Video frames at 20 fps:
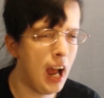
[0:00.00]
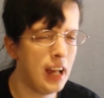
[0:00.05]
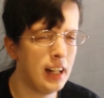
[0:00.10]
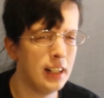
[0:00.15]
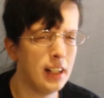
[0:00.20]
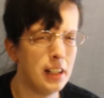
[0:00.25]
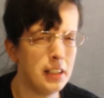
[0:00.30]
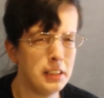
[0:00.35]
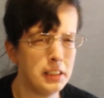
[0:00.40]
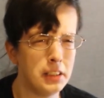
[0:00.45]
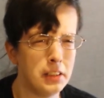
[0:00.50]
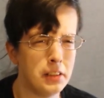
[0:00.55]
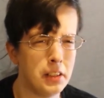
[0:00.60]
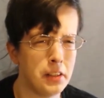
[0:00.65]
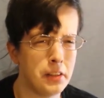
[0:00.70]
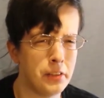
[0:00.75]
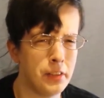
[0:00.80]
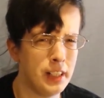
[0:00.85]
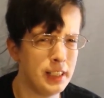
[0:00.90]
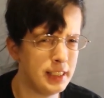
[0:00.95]
and also
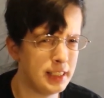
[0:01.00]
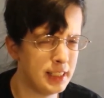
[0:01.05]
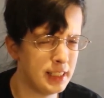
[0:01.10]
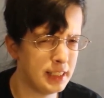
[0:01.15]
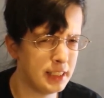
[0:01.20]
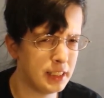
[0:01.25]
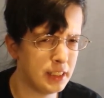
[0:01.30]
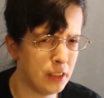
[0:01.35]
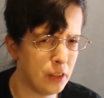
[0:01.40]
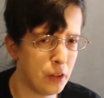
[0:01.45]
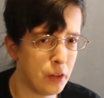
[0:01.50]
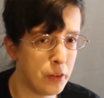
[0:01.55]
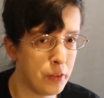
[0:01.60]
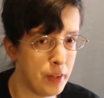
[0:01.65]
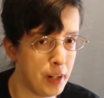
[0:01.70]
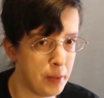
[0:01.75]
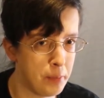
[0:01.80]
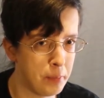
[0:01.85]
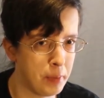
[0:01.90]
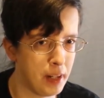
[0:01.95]
the Thread Sister or
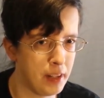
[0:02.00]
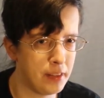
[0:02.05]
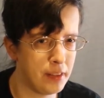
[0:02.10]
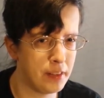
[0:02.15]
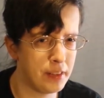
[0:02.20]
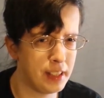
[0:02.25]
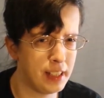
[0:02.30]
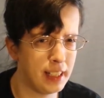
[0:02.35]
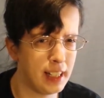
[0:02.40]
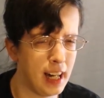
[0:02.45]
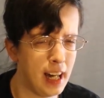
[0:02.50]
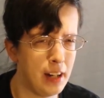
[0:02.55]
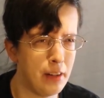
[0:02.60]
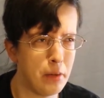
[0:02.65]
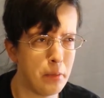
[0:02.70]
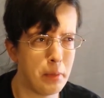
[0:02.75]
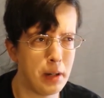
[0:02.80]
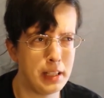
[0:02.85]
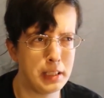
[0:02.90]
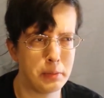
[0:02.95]
Thread Brother thing
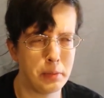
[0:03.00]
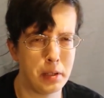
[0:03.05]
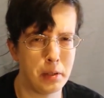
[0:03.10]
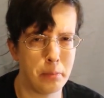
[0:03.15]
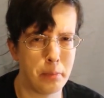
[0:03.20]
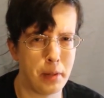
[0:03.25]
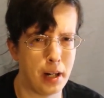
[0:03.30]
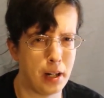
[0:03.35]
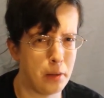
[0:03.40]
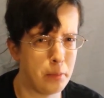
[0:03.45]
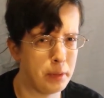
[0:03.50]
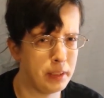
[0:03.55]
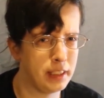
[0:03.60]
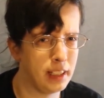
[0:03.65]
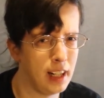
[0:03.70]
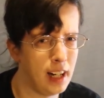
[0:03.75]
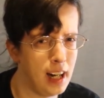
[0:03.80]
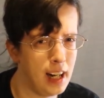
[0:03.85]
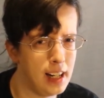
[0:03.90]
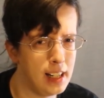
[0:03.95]
kind of reminds me of
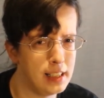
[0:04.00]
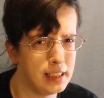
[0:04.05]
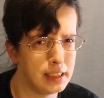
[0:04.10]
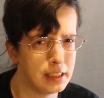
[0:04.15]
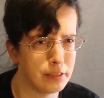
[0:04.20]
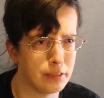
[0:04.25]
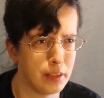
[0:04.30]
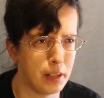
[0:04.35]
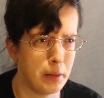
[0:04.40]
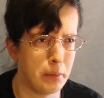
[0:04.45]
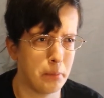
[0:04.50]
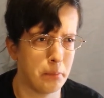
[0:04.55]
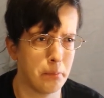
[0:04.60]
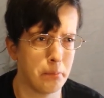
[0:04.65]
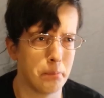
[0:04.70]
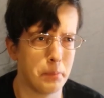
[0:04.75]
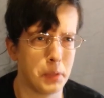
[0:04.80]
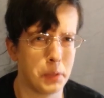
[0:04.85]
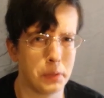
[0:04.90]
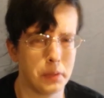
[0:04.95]
parabatai
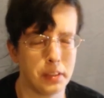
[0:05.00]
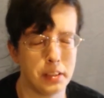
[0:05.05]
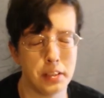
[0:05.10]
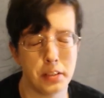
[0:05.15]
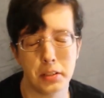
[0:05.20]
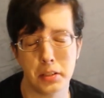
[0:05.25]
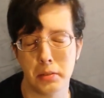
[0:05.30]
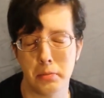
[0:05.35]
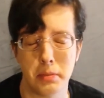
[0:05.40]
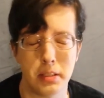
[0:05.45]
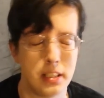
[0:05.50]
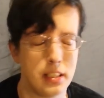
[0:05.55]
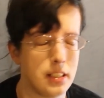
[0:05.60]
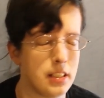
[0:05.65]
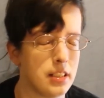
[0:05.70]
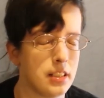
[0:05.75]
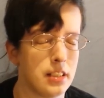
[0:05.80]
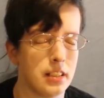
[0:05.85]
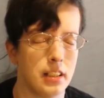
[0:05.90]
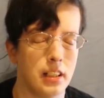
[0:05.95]
from Mortal
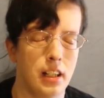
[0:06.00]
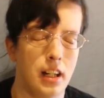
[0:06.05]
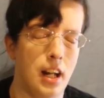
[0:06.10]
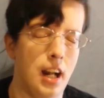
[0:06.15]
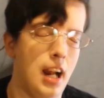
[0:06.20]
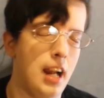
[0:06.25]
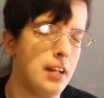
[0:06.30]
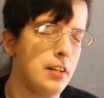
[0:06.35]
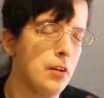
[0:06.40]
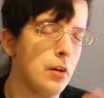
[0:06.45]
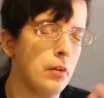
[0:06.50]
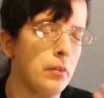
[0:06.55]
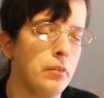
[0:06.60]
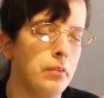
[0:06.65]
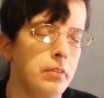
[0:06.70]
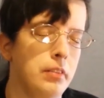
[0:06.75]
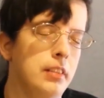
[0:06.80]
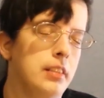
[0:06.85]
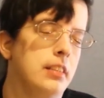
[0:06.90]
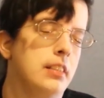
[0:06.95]
Instruments. I
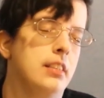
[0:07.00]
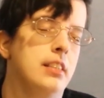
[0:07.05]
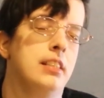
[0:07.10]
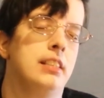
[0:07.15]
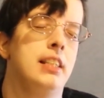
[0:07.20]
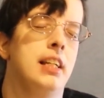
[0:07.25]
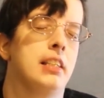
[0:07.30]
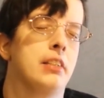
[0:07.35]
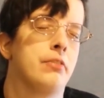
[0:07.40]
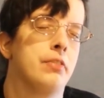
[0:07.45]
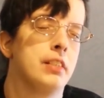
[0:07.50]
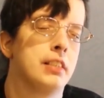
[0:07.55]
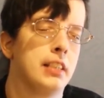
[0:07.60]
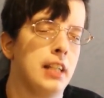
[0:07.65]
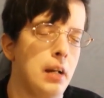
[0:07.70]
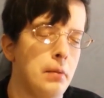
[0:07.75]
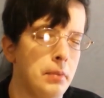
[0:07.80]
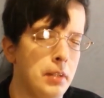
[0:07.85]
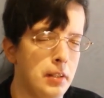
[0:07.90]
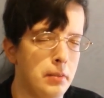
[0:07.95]
know it's not the
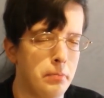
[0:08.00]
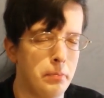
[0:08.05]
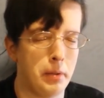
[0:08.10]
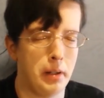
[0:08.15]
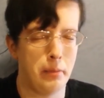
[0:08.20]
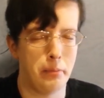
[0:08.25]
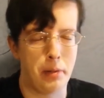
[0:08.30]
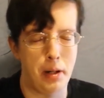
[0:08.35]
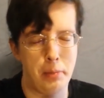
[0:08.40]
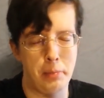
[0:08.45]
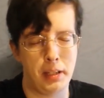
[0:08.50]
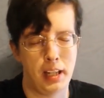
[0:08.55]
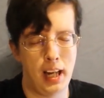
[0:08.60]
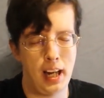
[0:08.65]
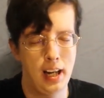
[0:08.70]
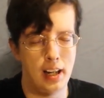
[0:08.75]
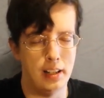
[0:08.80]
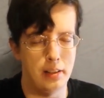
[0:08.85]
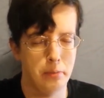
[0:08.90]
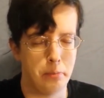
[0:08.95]
first time they probably
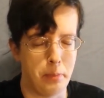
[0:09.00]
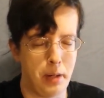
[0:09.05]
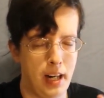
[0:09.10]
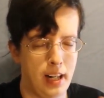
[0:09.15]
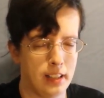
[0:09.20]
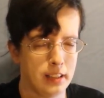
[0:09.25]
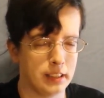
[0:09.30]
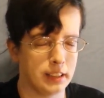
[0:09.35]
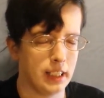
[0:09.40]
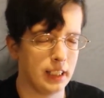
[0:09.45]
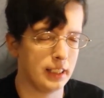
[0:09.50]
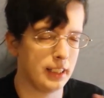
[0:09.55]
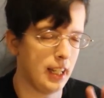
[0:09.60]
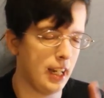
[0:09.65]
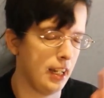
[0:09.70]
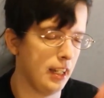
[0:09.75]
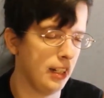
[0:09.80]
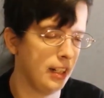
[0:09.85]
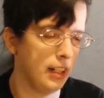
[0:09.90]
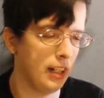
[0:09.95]
had pairs like
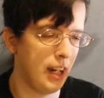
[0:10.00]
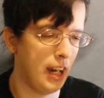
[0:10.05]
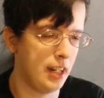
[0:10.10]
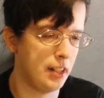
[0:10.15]
that.